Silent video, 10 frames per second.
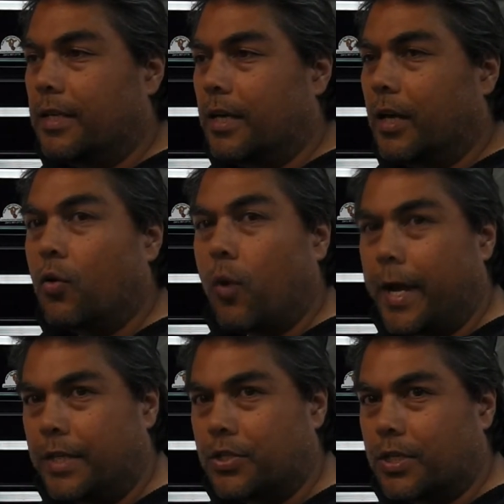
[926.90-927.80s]

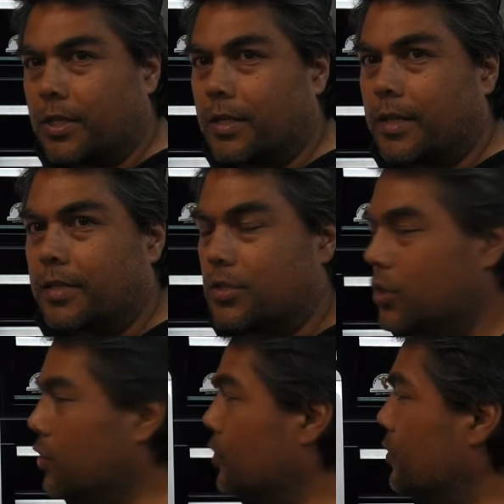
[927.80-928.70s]
equation that's
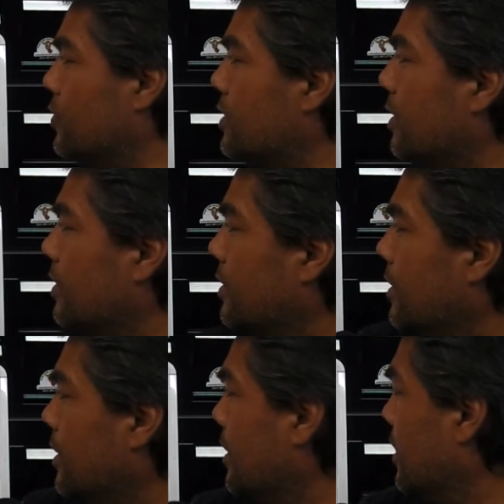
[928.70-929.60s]
used
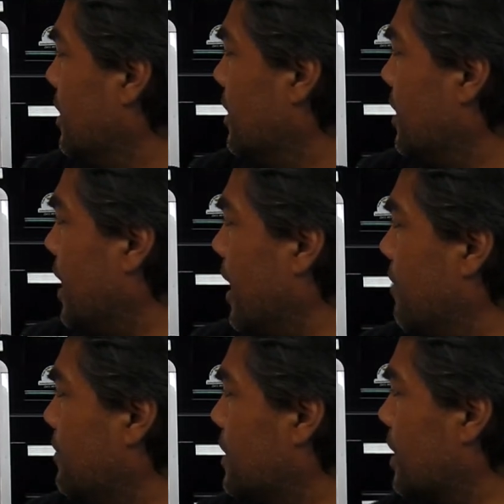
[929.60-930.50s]

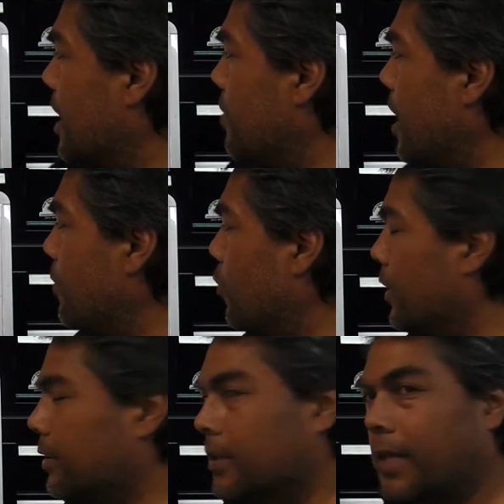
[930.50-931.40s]
to come up
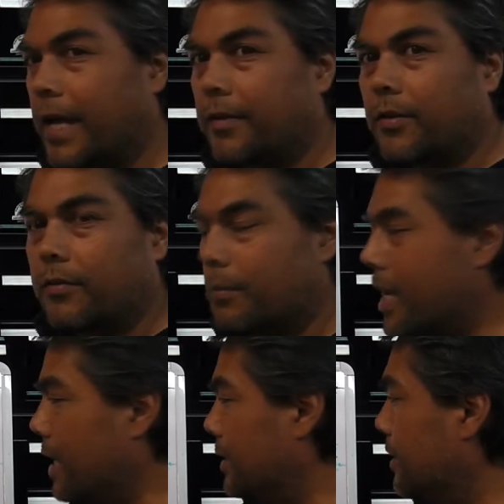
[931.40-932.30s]
with the length of the
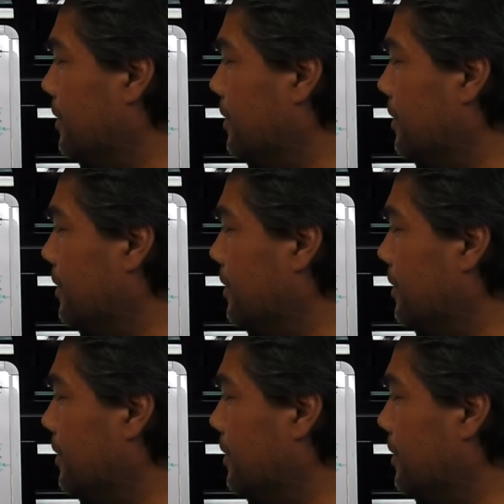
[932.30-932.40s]
bend.